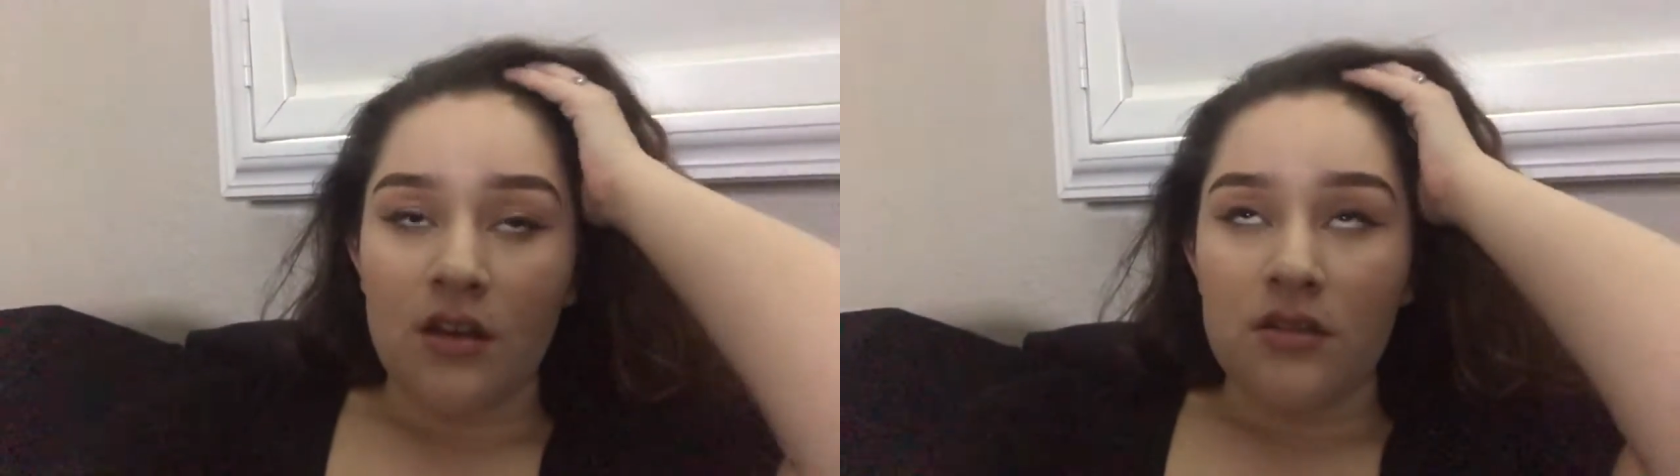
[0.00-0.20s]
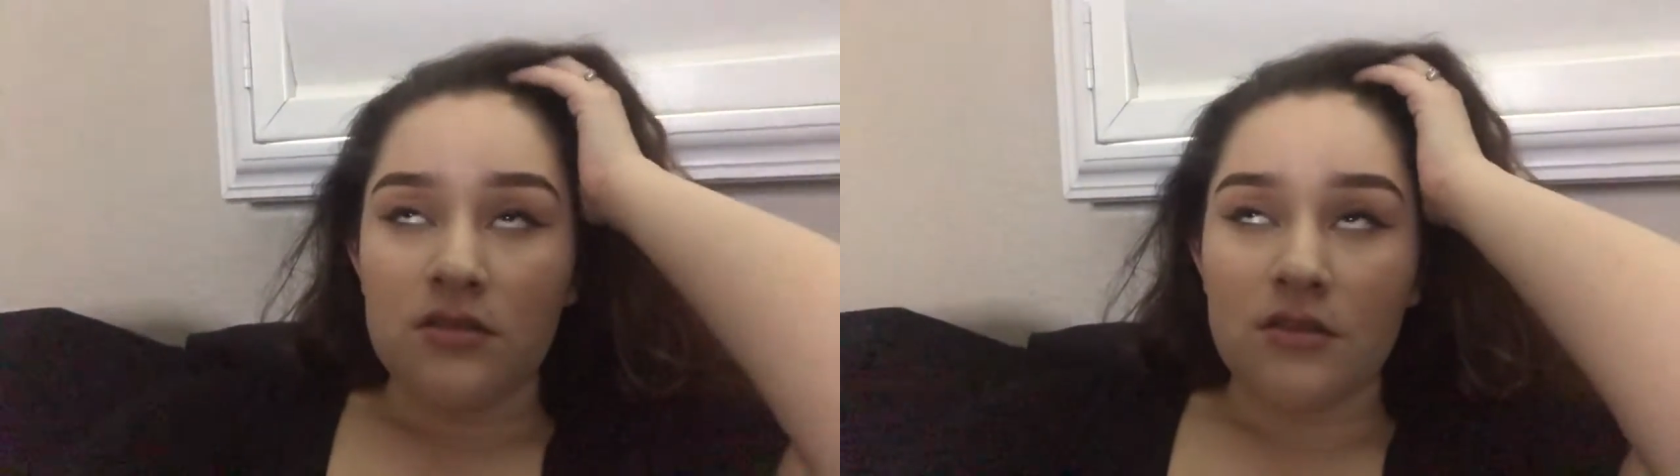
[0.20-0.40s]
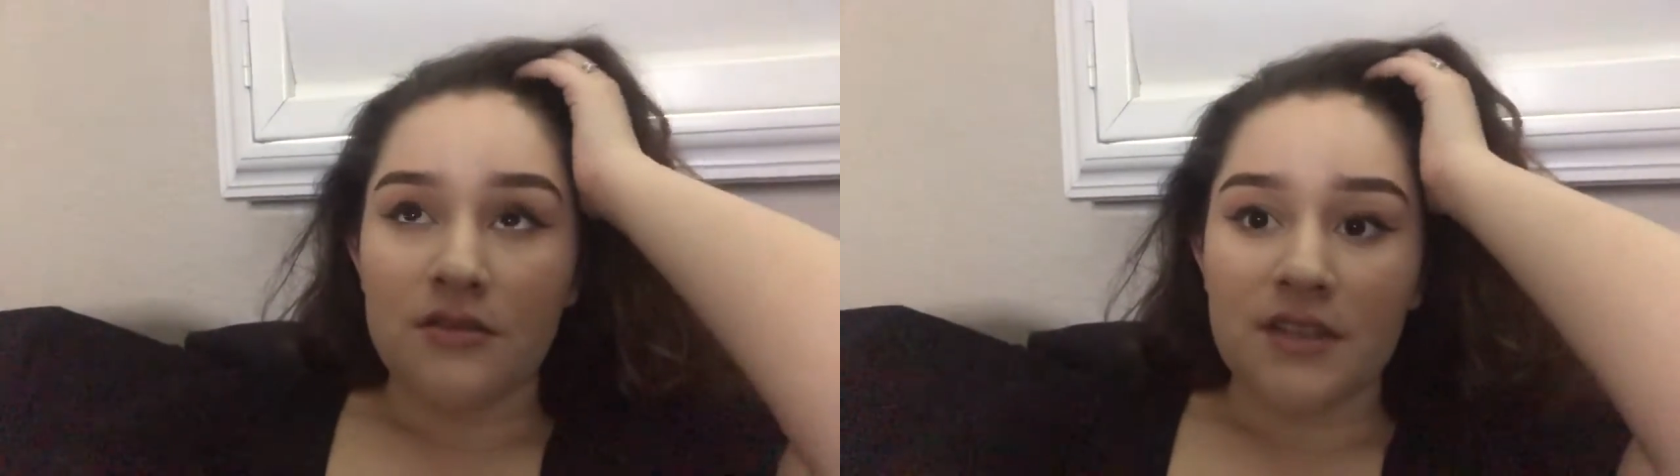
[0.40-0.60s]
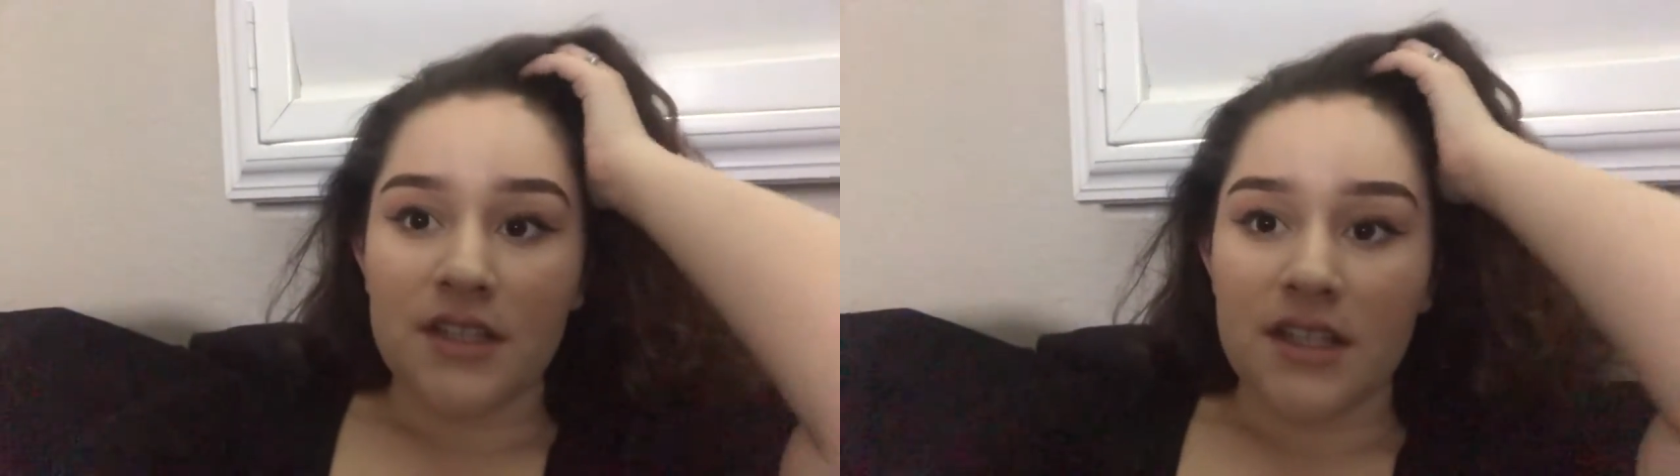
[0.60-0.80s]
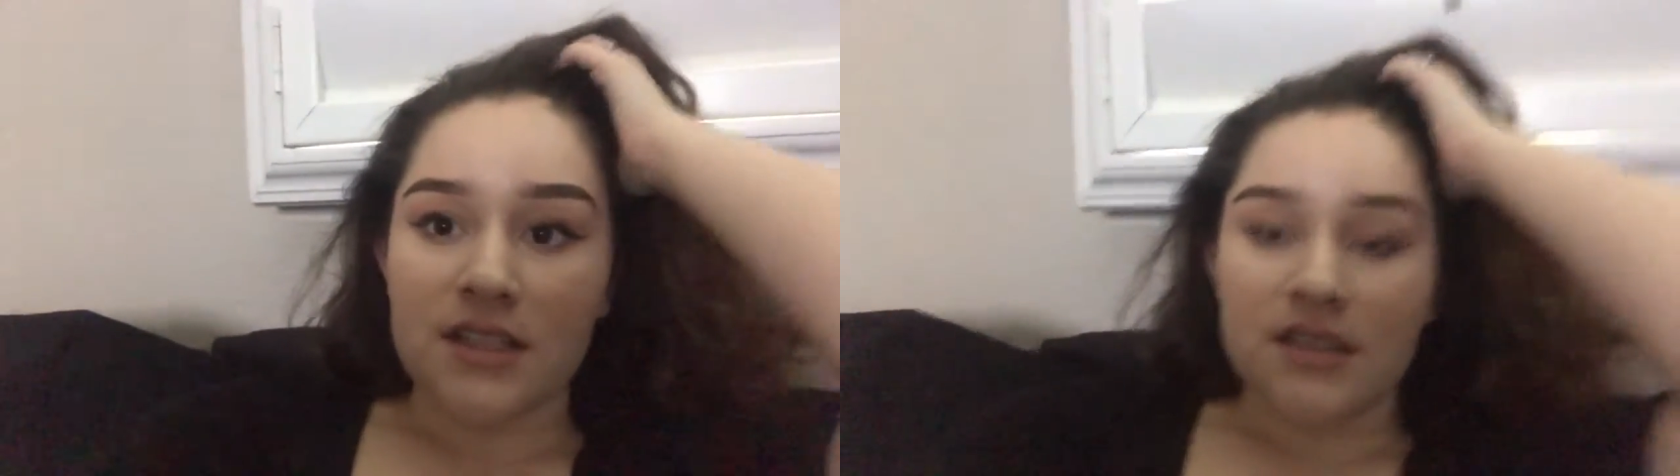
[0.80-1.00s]
So hopefully he
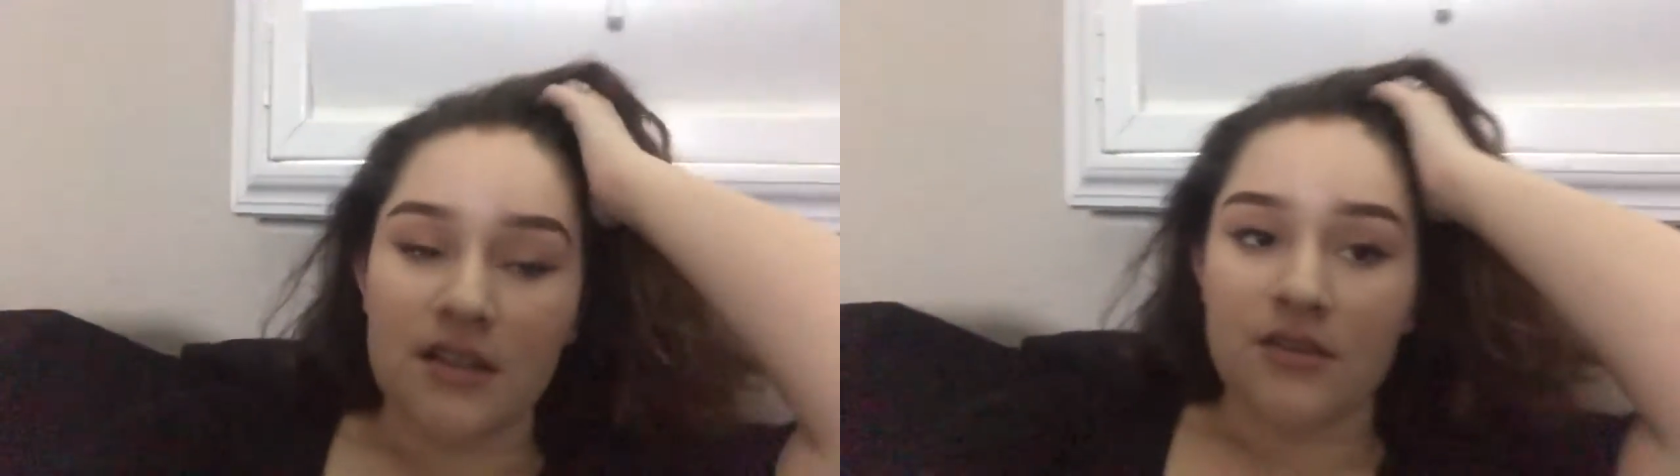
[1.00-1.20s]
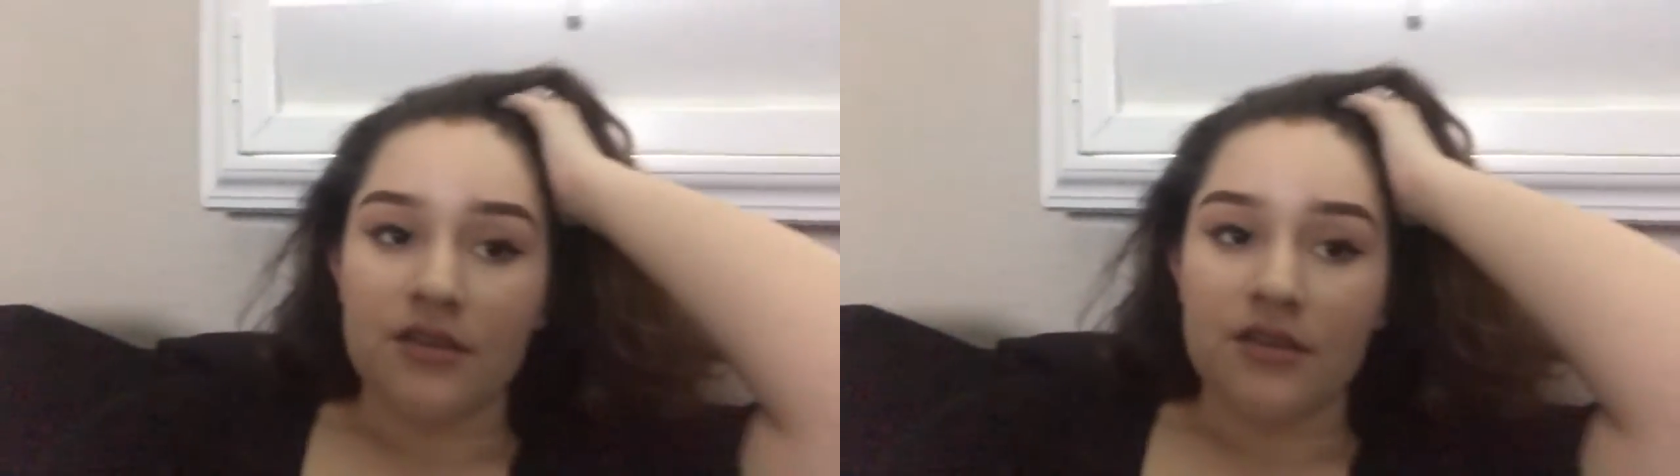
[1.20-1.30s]
gets it under